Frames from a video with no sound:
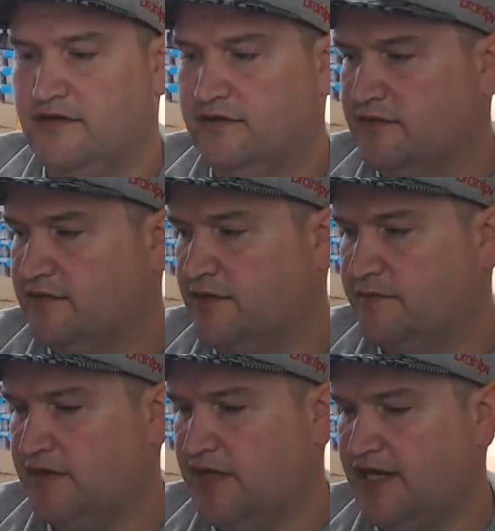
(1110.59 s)

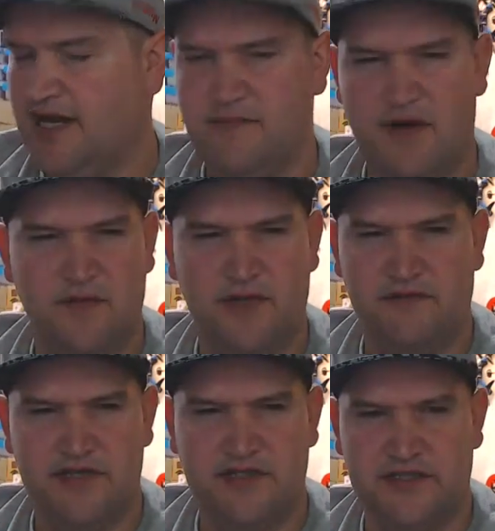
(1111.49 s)
Something. I can't remember what he
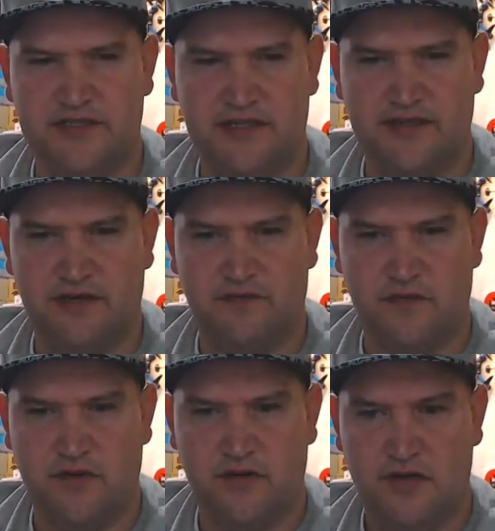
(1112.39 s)
originally sent it here
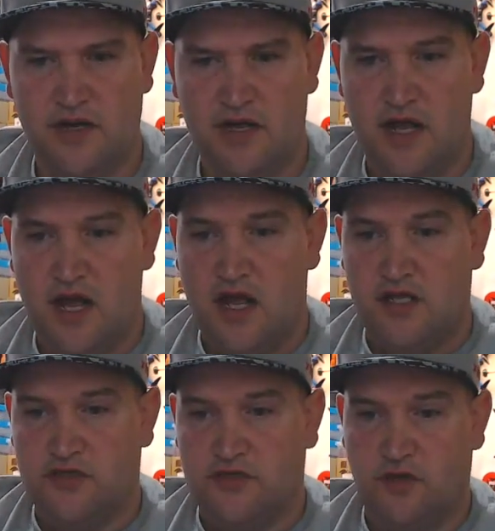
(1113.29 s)
for.
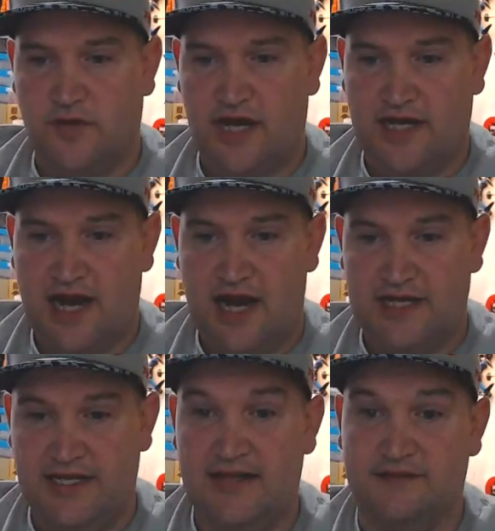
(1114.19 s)
So when I got it,
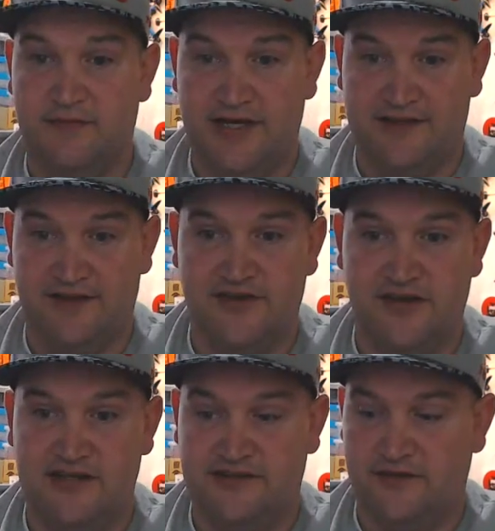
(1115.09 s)
yes, Mike, they're
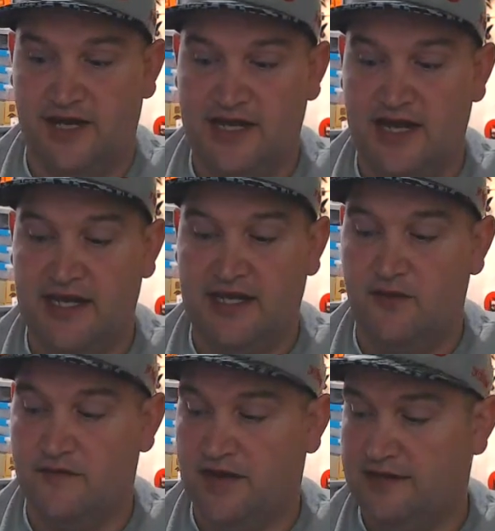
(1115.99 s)
nice, dude. I can't get
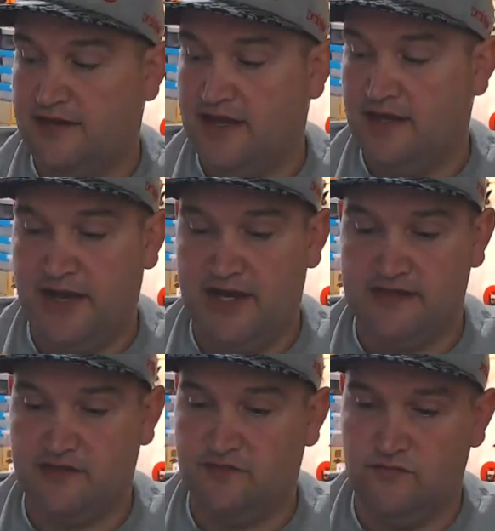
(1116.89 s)
over that thing, man.
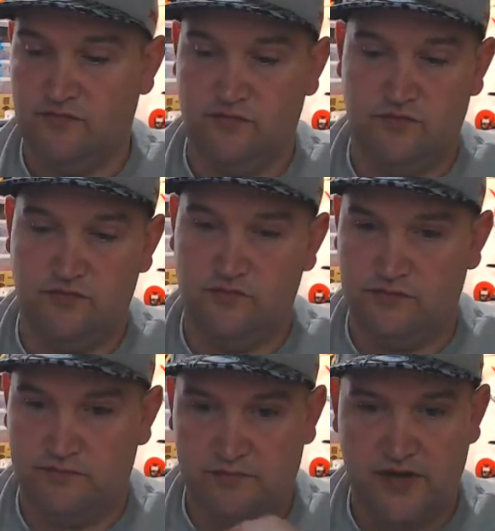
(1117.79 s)
Just
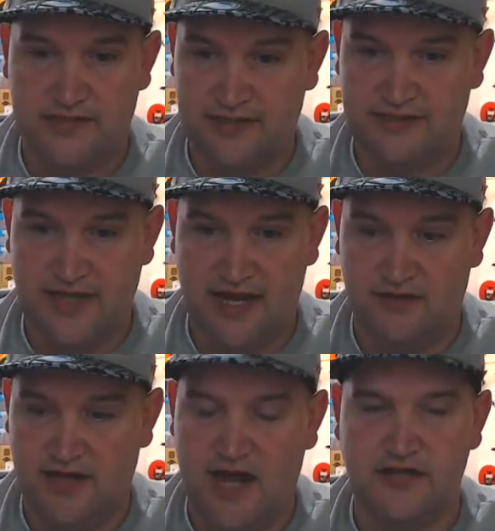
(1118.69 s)
press it
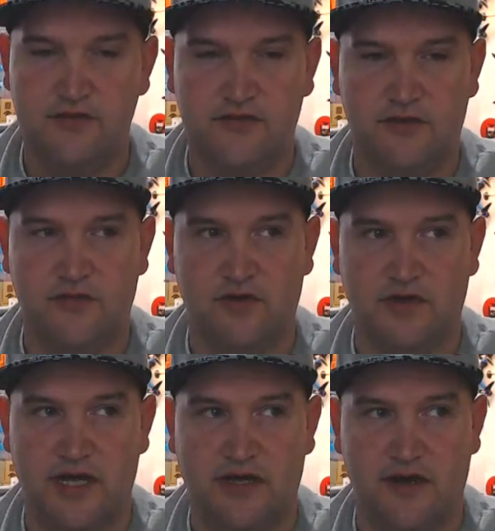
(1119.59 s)
down. I used them on
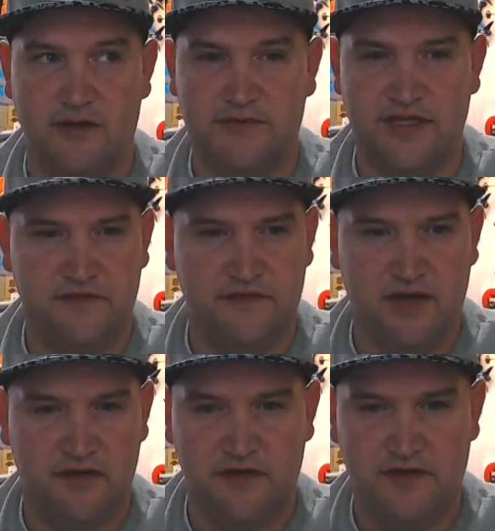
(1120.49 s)
like different
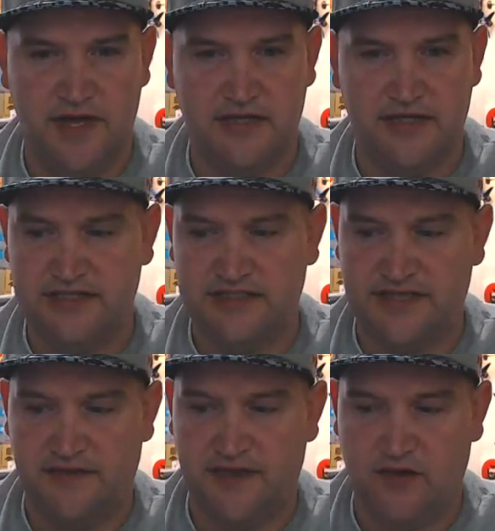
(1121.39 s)
other things. I just
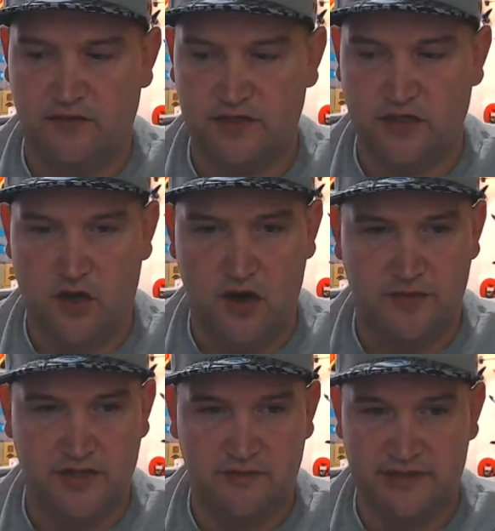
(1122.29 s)
didn't think on this
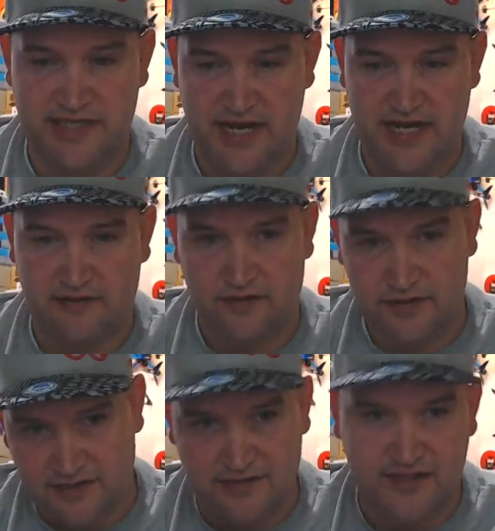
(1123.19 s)
carbon it would take. I
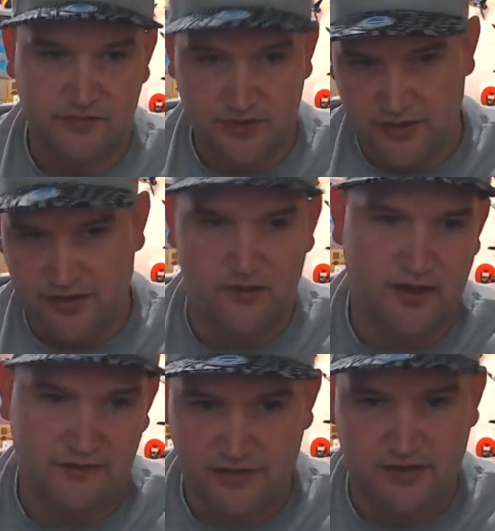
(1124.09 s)
thought you had to keep putting coat
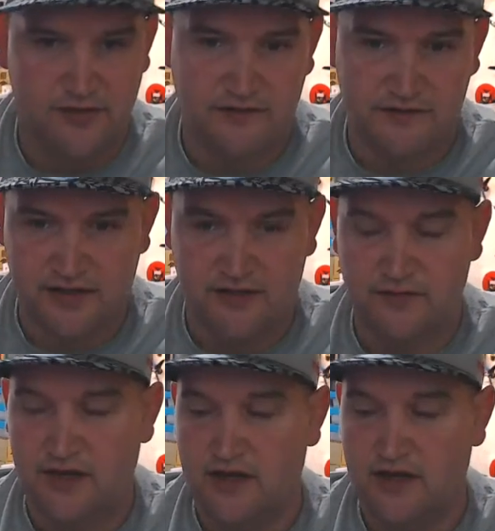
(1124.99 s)
after coat after coat.